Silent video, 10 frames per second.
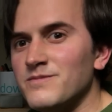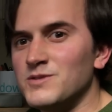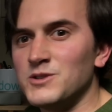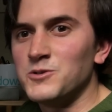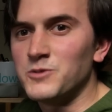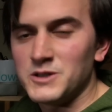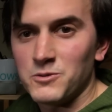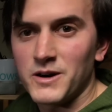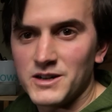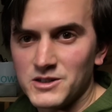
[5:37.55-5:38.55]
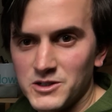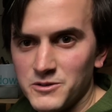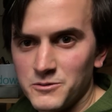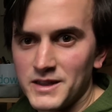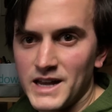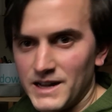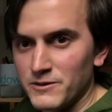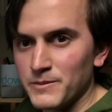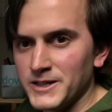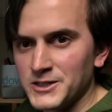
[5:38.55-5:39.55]
Do what you want to do with that
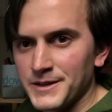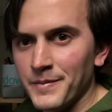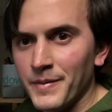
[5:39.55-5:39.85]
information.